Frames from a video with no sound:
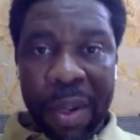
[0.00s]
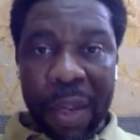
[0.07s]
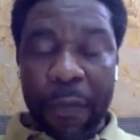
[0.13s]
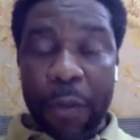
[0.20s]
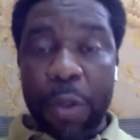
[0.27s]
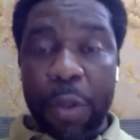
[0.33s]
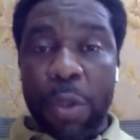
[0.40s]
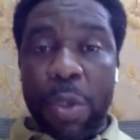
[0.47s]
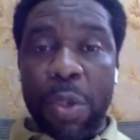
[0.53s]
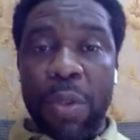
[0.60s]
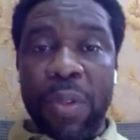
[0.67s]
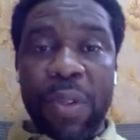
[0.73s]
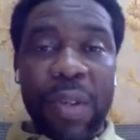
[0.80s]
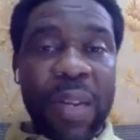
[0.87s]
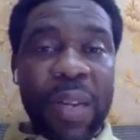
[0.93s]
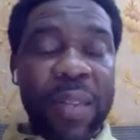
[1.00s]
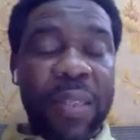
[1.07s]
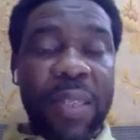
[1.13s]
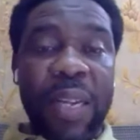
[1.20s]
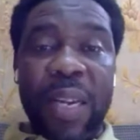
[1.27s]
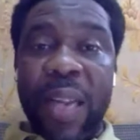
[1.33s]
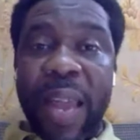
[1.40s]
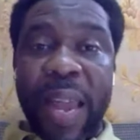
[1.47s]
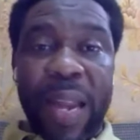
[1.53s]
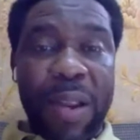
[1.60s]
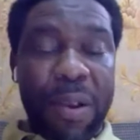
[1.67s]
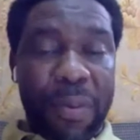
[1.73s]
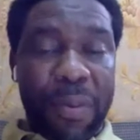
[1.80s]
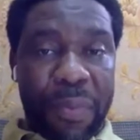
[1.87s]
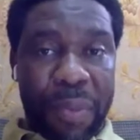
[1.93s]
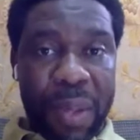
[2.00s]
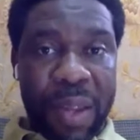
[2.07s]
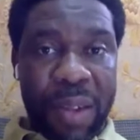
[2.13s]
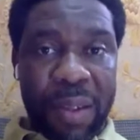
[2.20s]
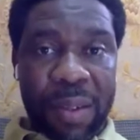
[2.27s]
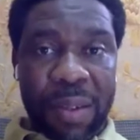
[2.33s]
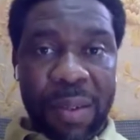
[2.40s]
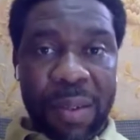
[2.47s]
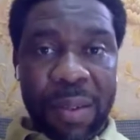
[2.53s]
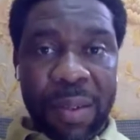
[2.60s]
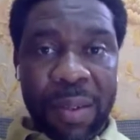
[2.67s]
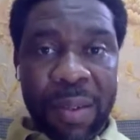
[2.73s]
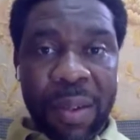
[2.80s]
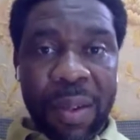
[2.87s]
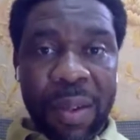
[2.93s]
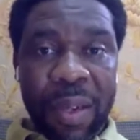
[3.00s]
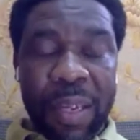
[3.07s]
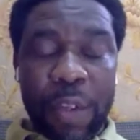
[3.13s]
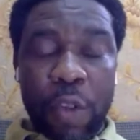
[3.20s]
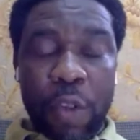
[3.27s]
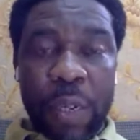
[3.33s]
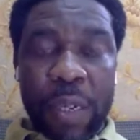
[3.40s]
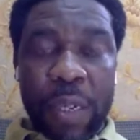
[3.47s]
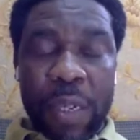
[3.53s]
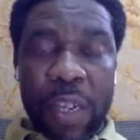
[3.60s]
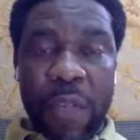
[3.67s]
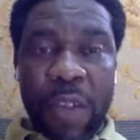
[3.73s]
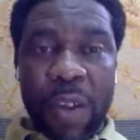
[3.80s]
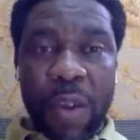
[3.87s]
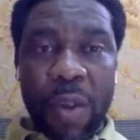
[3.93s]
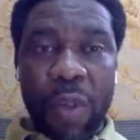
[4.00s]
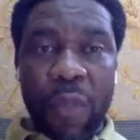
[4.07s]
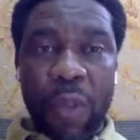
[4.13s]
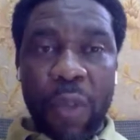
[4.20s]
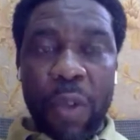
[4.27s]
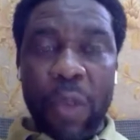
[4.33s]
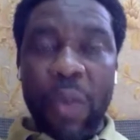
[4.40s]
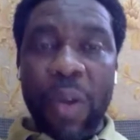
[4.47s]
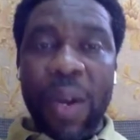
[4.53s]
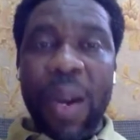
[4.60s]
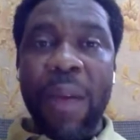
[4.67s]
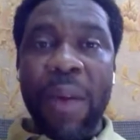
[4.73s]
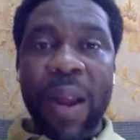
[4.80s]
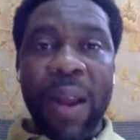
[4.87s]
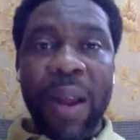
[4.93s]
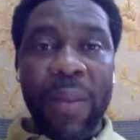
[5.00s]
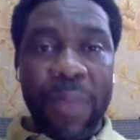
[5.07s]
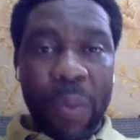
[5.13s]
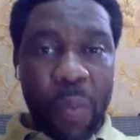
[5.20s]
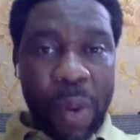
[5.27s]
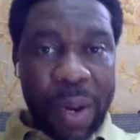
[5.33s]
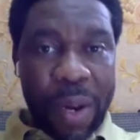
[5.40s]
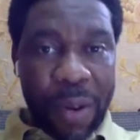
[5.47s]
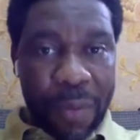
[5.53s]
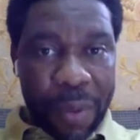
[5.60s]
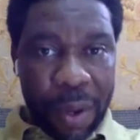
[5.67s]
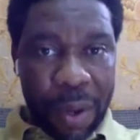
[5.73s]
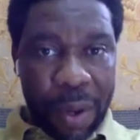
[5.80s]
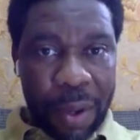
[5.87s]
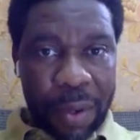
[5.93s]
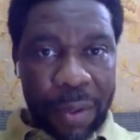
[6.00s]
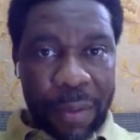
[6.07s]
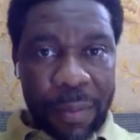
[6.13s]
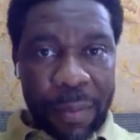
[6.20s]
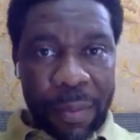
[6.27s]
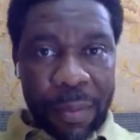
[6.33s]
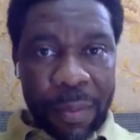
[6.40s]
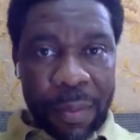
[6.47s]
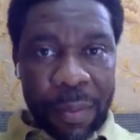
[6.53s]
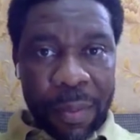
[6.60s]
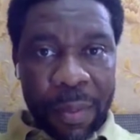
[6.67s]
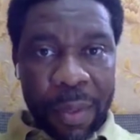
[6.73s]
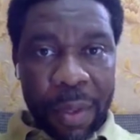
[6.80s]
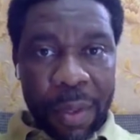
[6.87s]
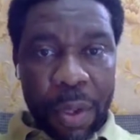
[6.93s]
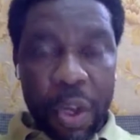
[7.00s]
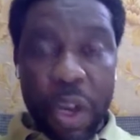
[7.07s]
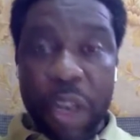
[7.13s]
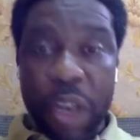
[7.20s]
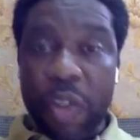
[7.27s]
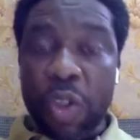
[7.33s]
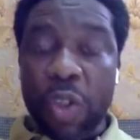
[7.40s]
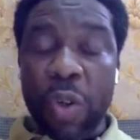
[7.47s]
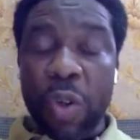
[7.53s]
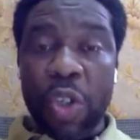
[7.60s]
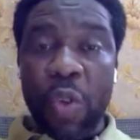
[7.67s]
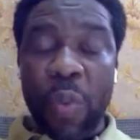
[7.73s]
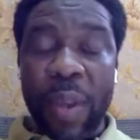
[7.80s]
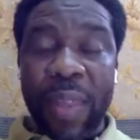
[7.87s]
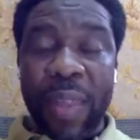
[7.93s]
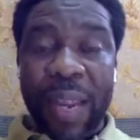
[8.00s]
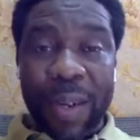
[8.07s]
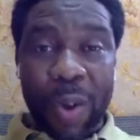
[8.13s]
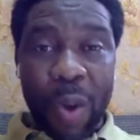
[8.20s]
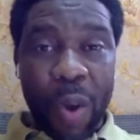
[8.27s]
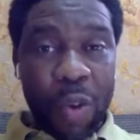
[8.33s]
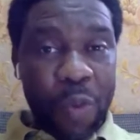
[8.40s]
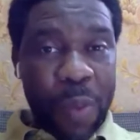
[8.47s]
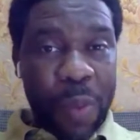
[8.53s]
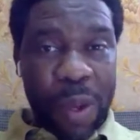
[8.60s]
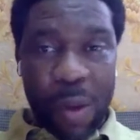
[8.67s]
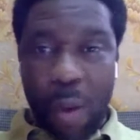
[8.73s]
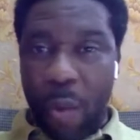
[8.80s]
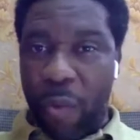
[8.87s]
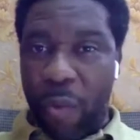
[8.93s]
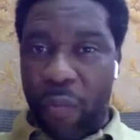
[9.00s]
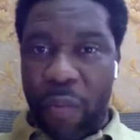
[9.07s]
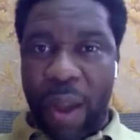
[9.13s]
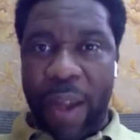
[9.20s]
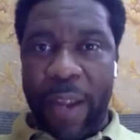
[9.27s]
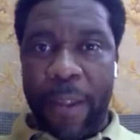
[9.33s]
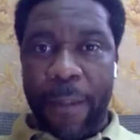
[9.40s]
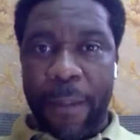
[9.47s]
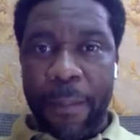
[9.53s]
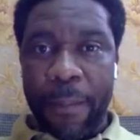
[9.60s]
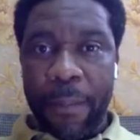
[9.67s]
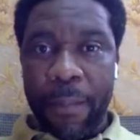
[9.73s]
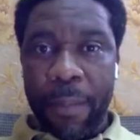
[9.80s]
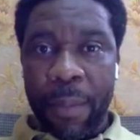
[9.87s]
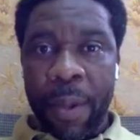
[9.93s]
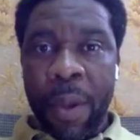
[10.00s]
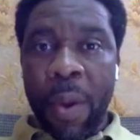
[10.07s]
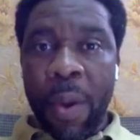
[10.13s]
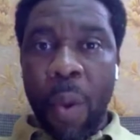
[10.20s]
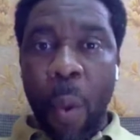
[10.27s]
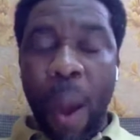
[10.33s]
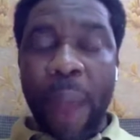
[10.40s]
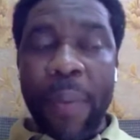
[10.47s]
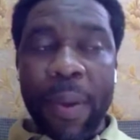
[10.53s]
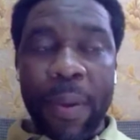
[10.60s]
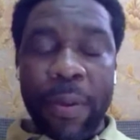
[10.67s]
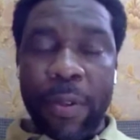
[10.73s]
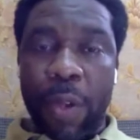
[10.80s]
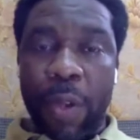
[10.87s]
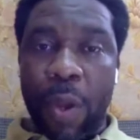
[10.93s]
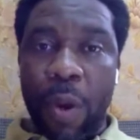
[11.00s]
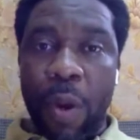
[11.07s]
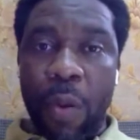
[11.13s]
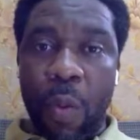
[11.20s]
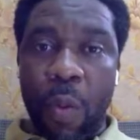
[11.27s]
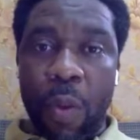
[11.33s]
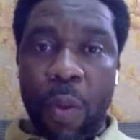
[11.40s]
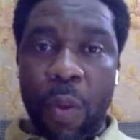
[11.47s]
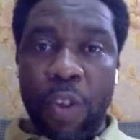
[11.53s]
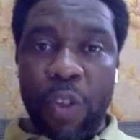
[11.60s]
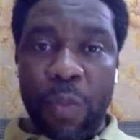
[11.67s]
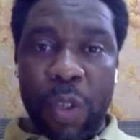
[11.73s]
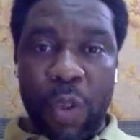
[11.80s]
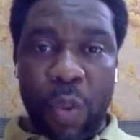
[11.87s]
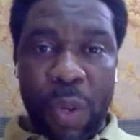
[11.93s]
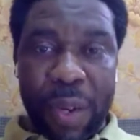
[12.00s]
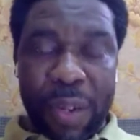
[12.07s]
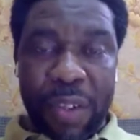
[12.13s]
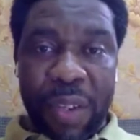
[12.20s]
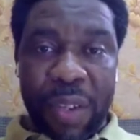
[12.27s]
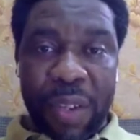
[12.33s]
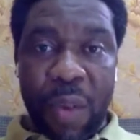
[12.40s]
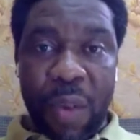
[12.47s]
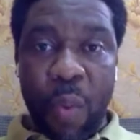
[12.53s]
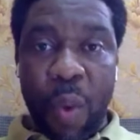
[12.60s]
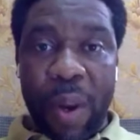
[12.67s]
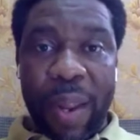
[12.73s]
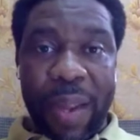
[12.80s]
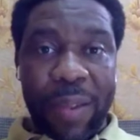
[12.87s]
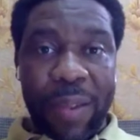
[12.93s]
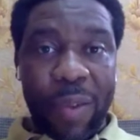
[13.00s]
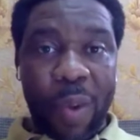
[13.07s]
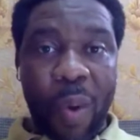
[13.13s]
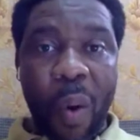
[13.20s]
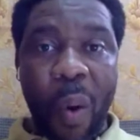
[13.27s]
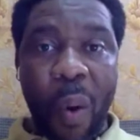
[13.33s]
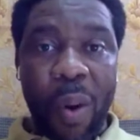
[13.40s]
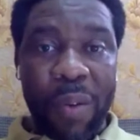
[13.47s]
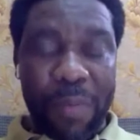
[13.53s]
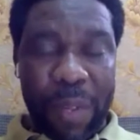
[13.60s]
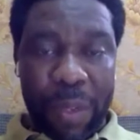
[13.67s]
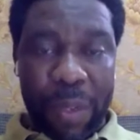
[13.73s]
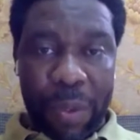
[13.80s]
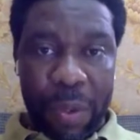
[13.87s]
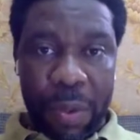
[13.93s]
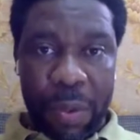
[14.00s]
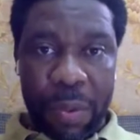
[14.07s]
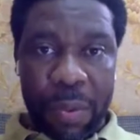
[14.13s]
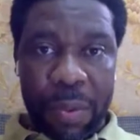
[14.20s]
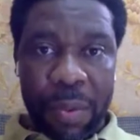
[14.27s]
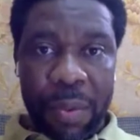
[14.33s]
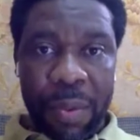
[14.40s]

If you don't understand any of these, it will be difficult for you to carry out the will of God in a such a way that God will be glorified. Why? Because God wants me to understand what He has called me to do,